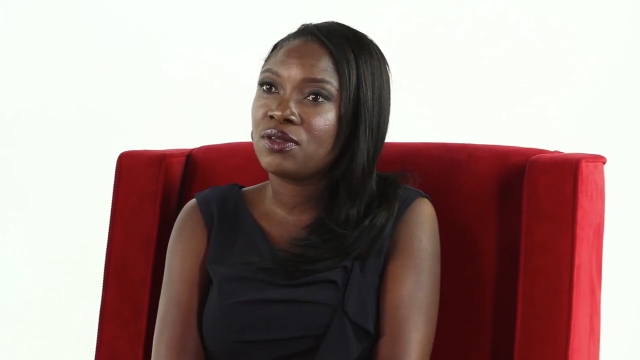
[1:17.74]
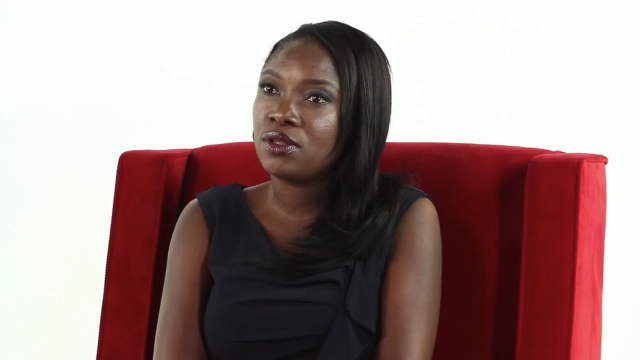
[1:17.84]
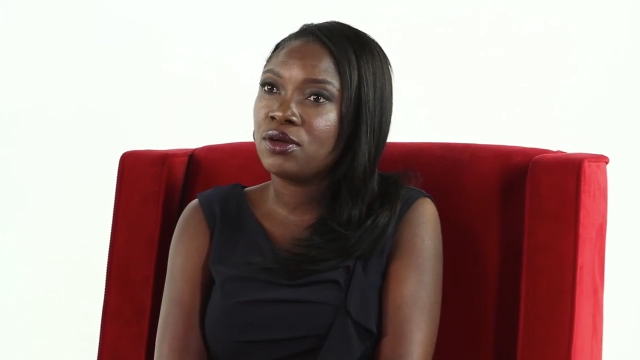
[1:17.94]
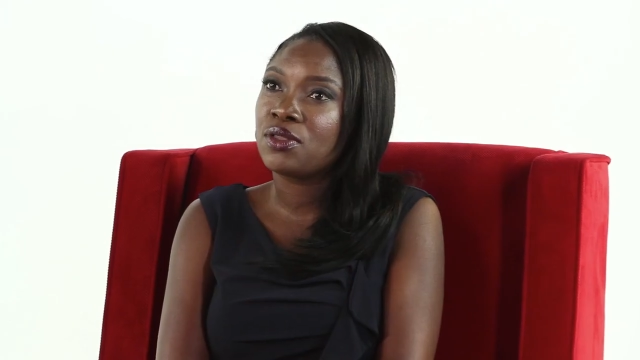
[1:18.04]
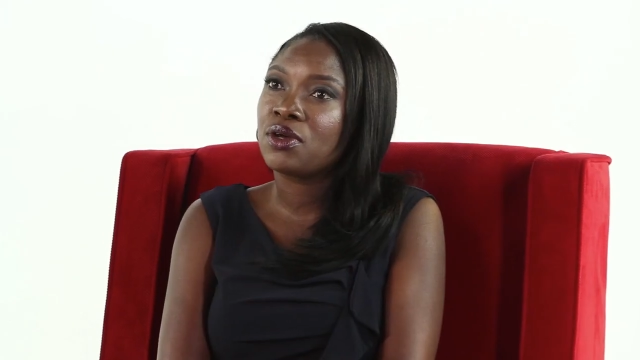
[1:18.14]

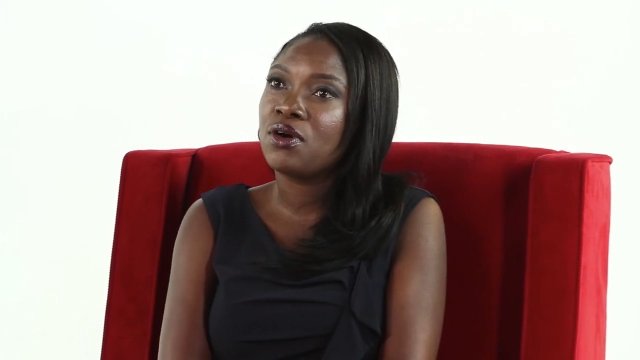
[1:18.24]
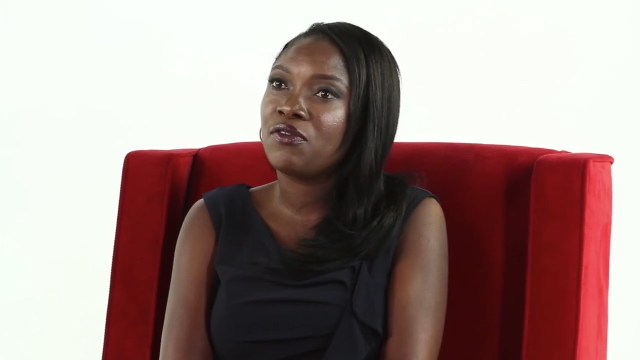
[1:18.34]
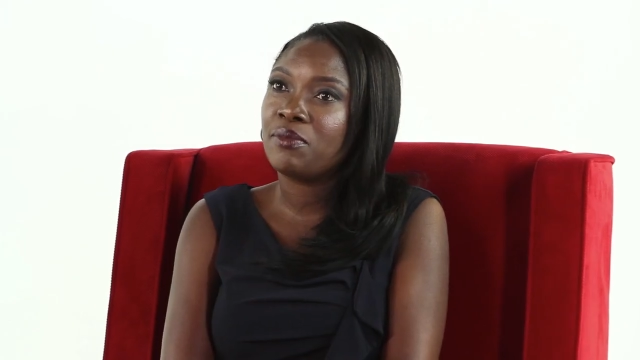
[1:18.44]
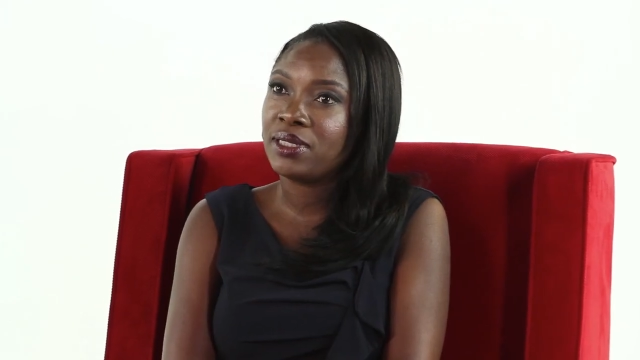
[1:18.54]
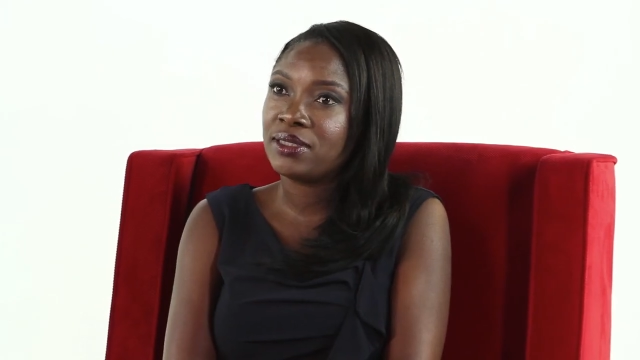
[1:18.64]
on the
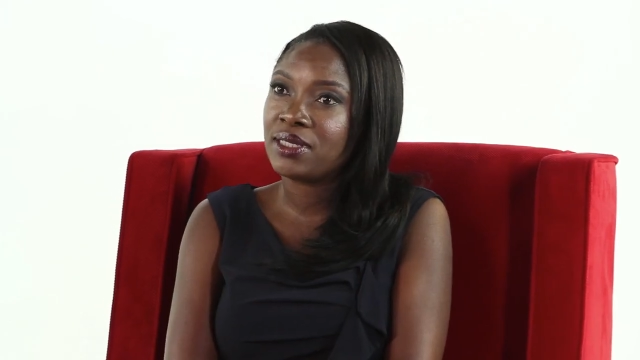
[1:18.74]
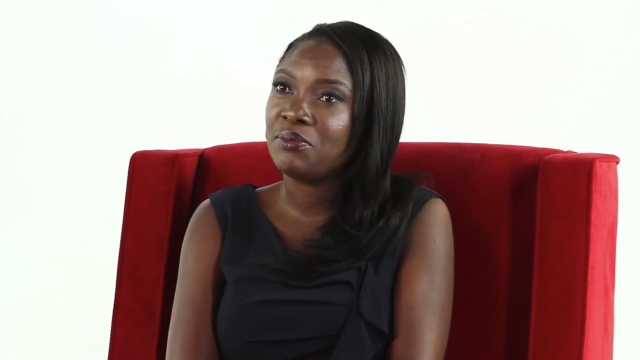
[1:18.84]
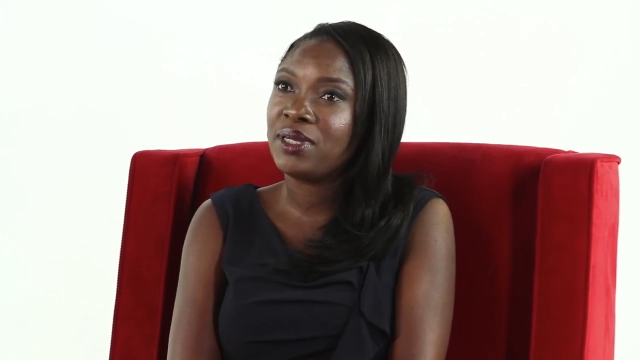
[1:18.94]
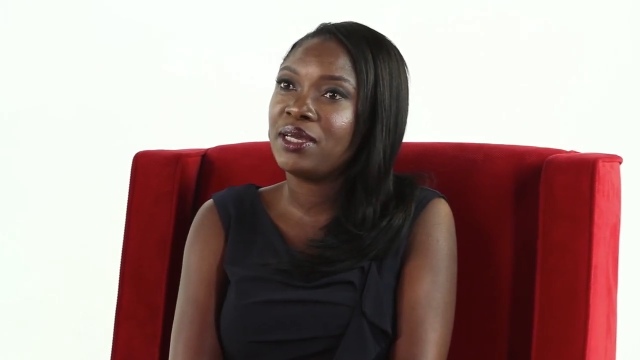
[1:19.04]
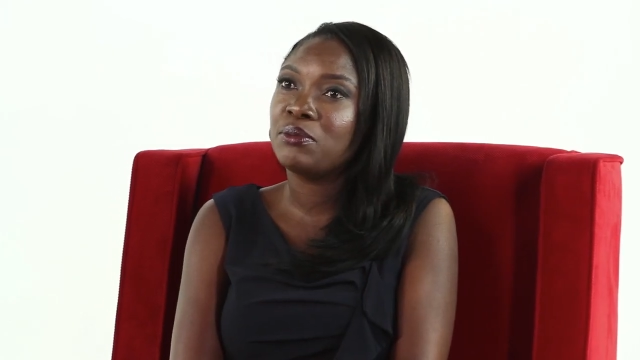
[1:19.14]
government
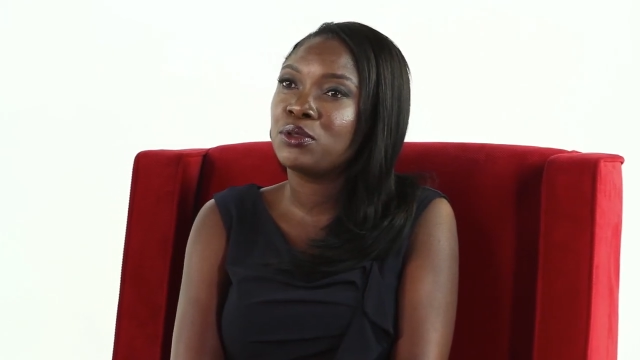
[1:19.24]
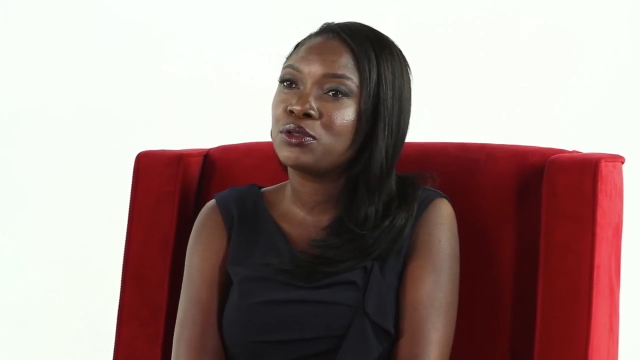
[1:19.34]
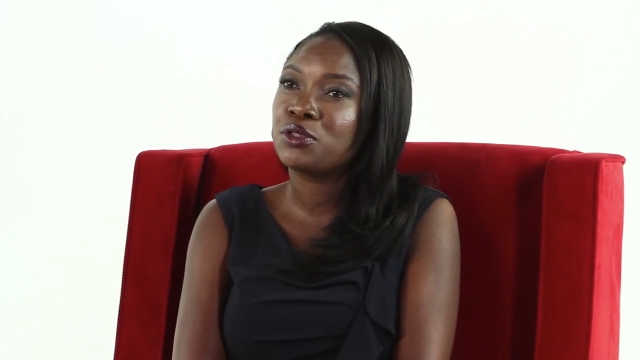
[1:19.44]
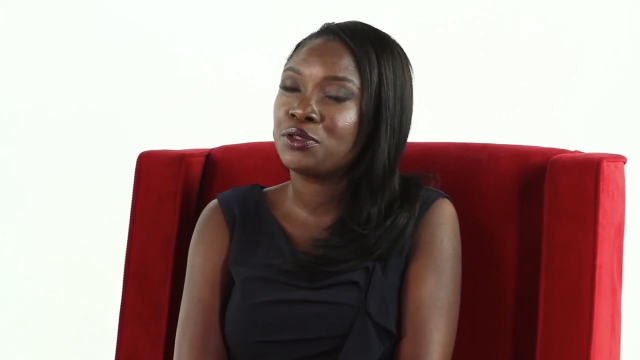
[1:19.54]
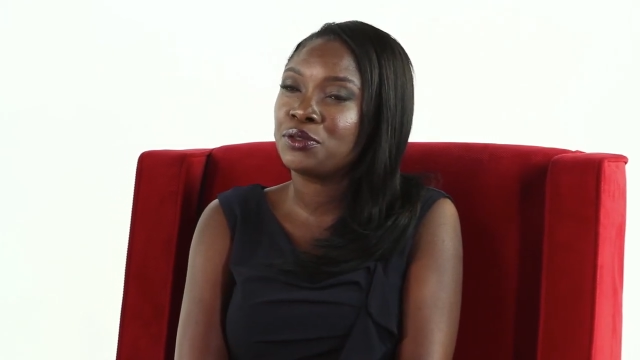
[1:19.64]
and be able
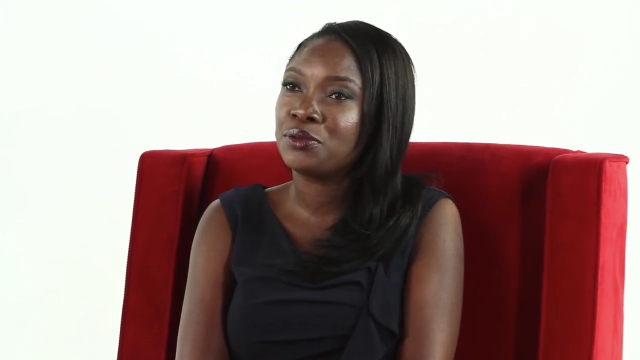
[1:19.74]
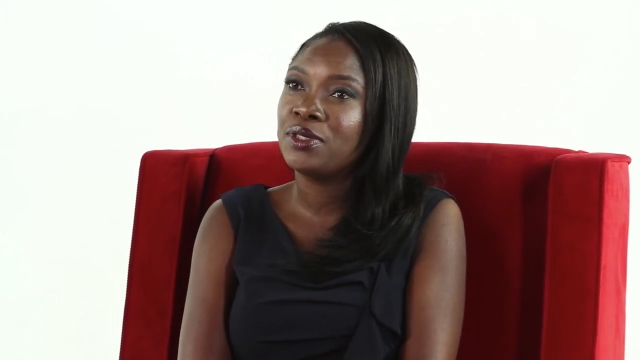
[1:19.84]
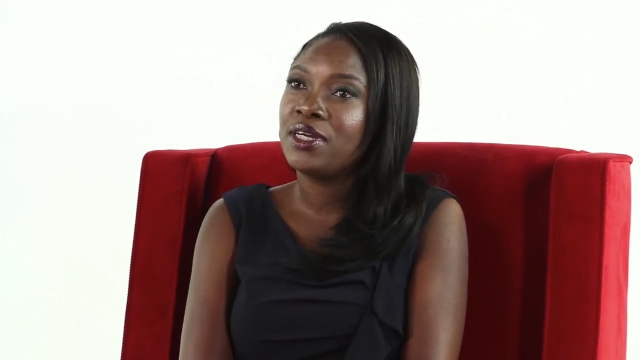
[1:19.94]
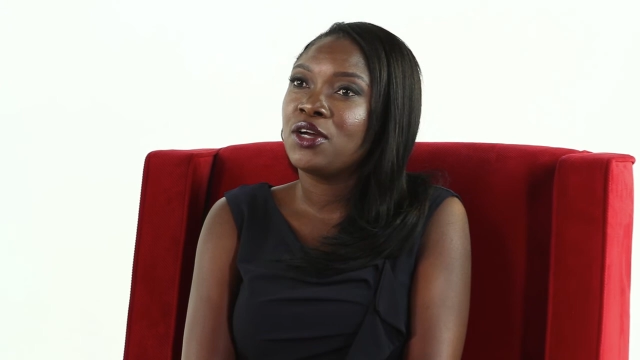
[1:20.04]
to